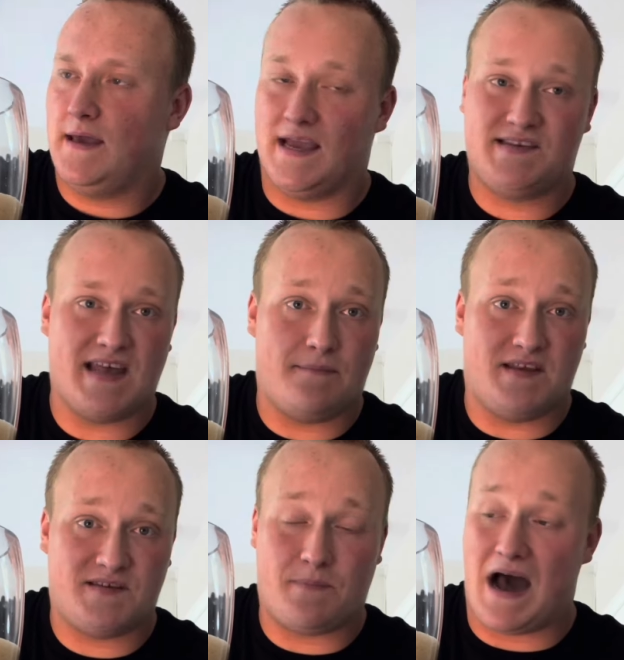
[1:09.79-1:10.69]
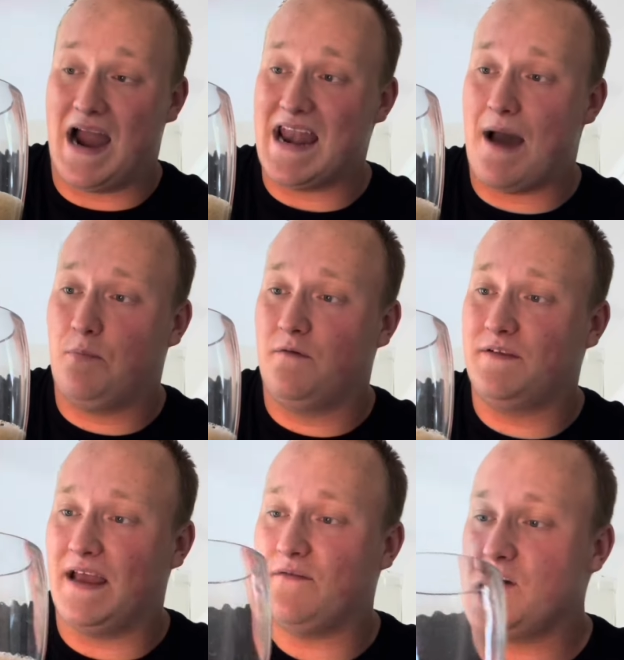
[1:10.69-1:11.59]
except it's pineapple
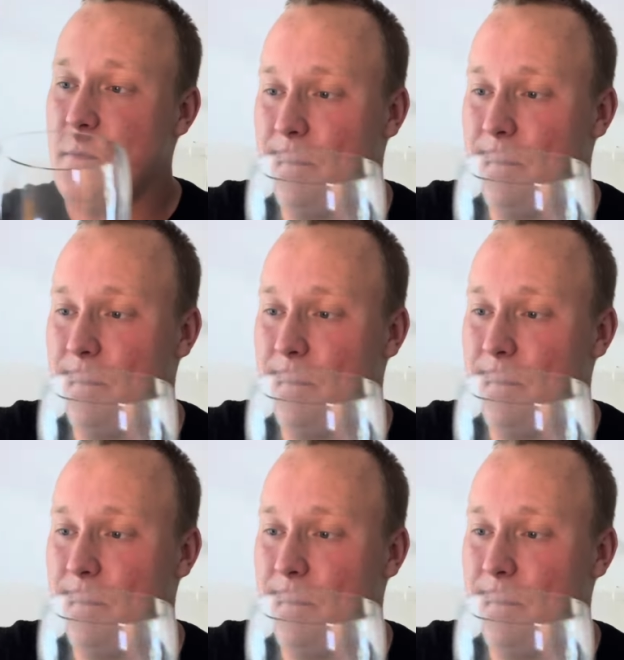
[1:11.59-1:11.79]
flavored.